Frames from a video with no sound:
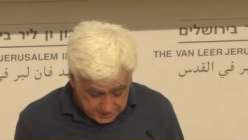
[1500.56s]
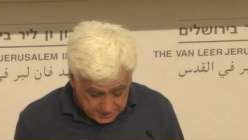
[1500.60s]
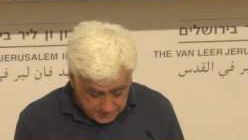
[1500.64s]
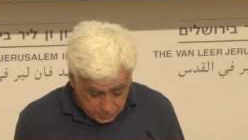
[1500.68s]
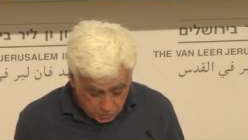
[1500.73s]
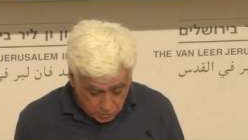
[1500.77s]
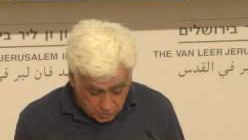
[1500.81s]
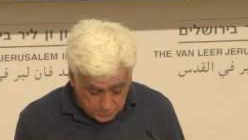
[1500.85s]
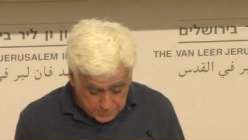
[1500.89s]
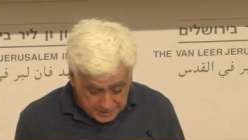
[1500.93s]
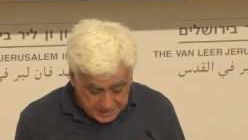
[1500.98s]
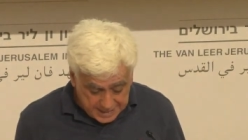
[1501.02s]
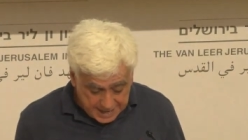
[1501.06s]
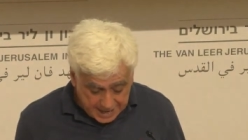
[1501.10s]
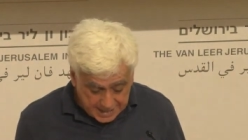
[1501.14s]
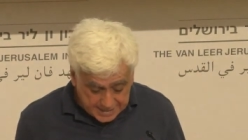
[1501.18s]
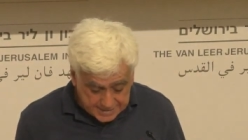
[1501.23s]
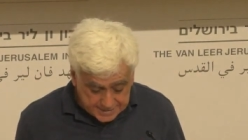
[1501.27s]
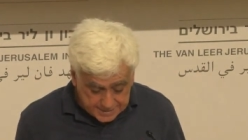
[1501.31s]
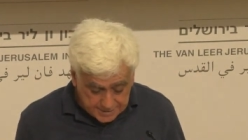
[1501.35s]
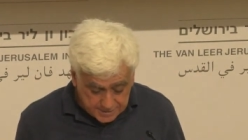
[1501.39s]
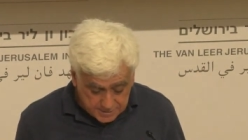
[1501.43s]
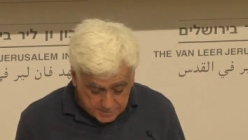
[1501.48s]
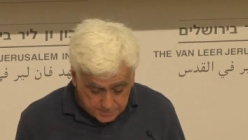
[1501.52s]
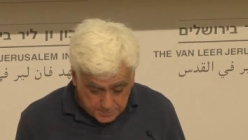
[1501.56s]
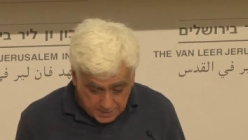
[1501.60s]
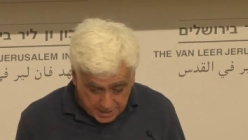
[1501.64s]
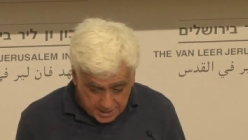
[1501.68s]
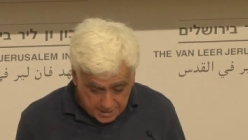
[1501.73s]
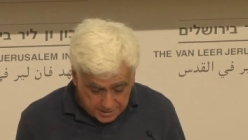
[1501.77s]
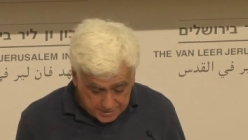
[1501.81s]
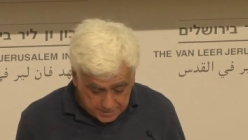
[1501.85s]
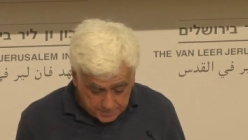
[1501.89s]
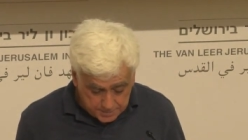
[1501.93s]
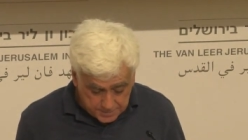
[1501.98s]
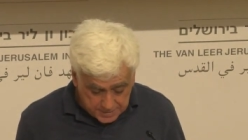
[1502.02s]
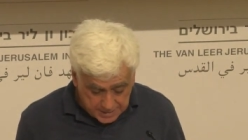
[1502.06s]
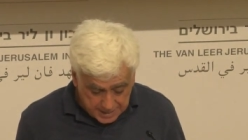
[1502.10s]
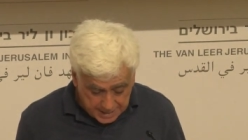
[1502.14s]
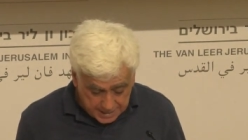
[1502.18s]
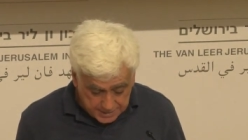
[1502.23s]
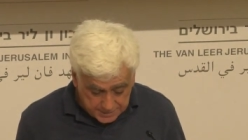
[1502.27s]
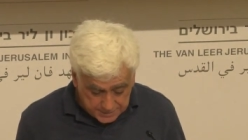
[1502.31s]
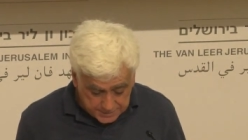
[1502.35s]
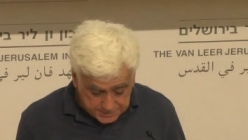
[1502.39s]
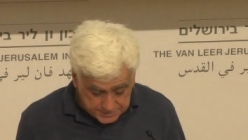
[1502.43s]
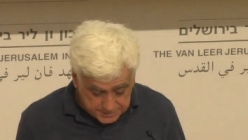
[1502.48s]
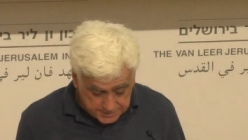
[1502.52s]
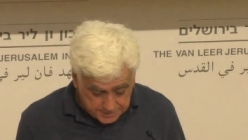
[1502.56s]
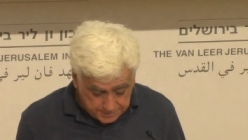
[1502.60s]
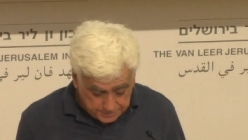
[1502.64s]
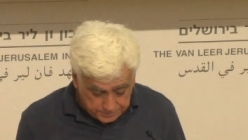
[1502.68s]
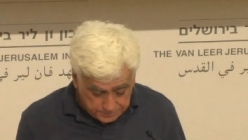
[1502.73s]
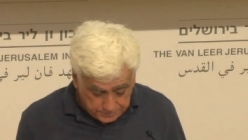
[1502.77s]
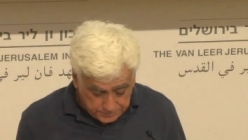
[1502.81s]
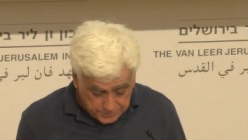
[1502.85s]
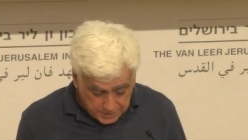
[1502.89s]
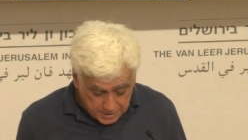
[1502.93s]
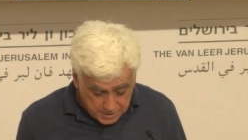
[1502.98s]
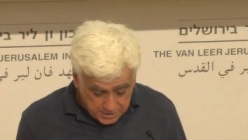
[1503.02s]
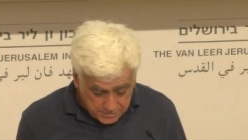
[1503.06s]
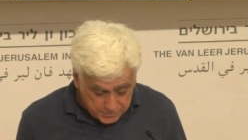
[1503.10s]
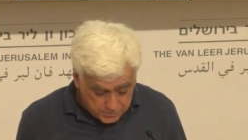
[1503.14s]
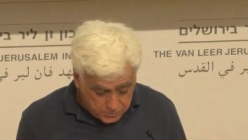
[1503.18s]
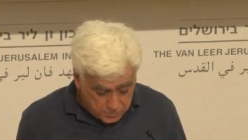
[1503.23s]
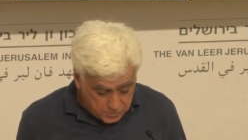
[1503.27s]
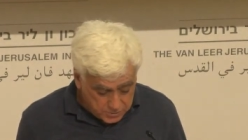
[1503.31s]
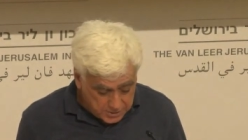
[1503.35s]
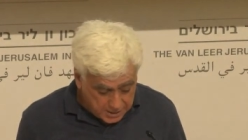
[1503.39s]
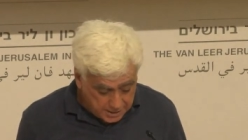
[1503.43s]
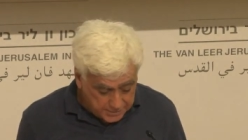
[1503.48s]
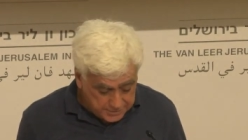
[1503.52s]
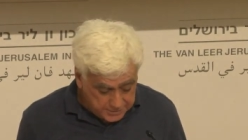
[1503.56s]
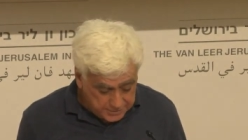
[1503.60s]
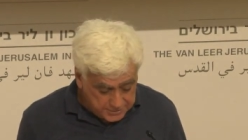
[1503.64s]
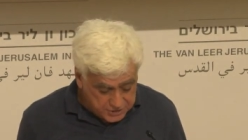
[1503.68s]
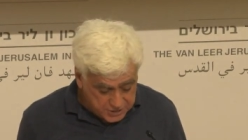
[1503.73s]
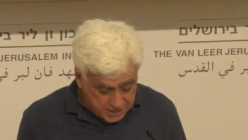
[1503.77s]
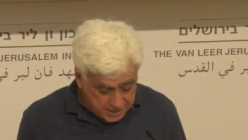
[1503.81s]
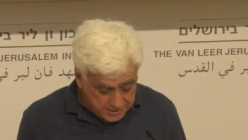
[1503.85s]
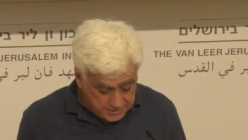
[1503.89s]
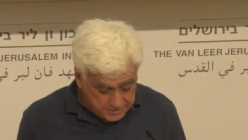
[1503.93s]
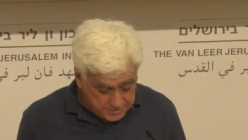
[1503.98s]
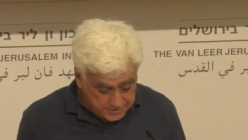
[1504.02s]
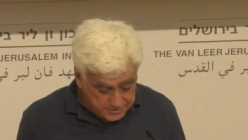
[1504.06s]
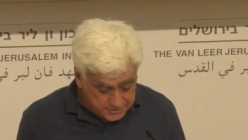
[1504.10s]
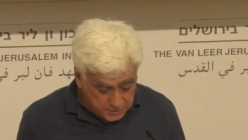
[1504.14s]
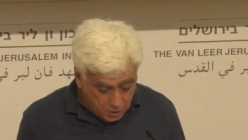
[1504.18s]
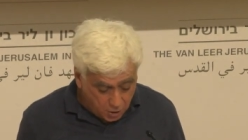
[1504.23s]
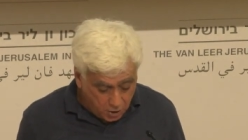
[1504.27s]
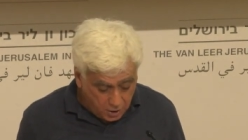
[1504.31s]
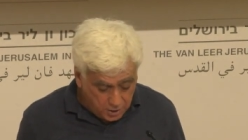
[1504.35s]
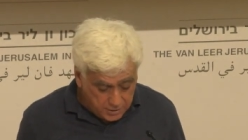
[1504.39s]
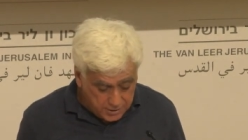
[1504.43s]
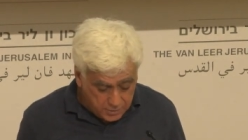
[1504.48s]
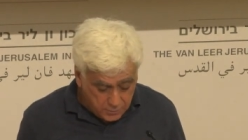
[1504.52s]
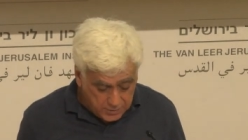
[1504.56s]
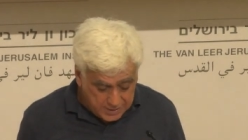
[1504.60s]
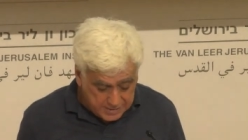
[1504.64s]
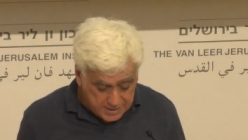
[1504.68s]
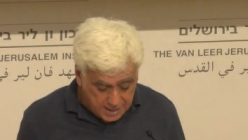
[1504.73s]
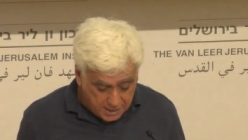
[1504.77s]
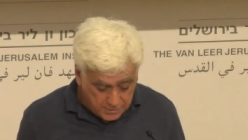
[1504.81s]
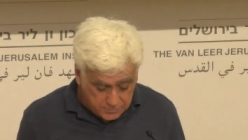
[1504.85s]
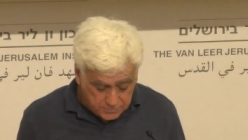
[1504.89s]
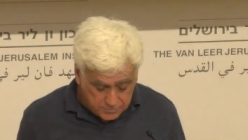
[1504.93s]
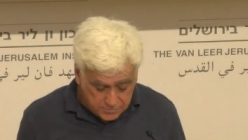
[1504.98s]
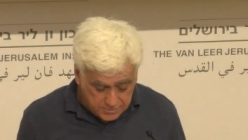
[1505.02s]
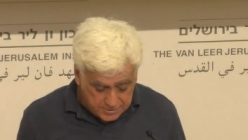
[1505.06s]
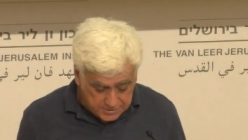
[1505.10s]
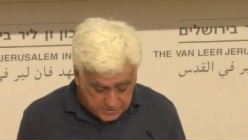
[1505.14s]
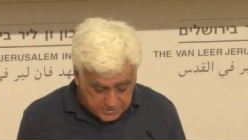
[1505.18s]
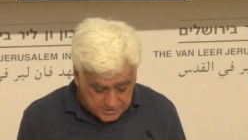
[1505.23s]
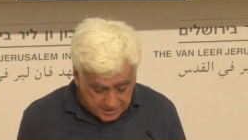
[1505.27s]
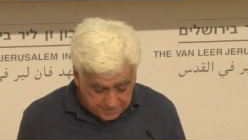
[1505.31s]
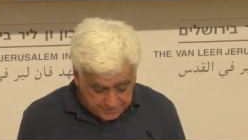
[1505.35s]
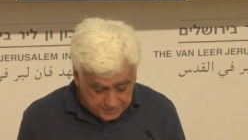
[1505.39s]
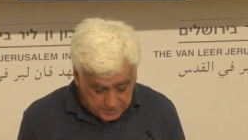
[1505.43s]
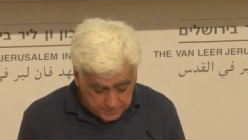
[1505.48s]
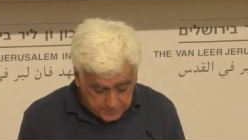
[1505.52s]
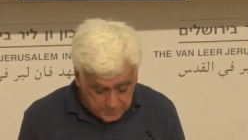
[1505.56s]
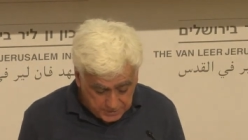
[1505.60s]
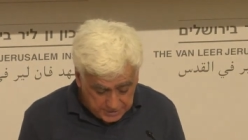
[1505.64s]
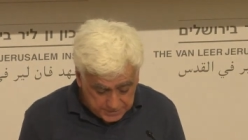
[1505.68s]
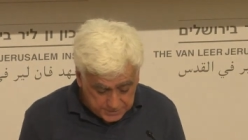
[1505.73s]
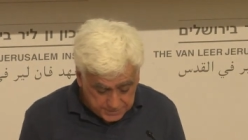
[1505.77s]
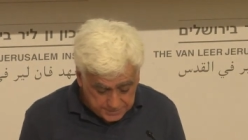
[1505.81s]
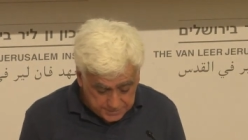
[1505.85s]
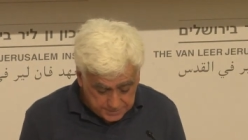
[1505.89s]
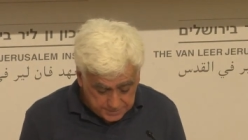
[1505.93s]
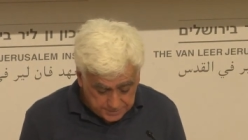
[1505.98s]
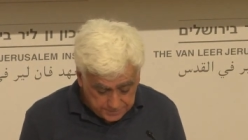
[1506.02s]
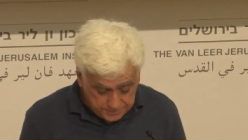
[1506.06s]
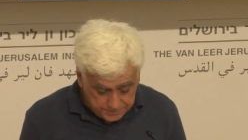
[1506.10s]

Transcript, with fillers: normally accessed by Arab clients through current channels, all the way down to the traffic police.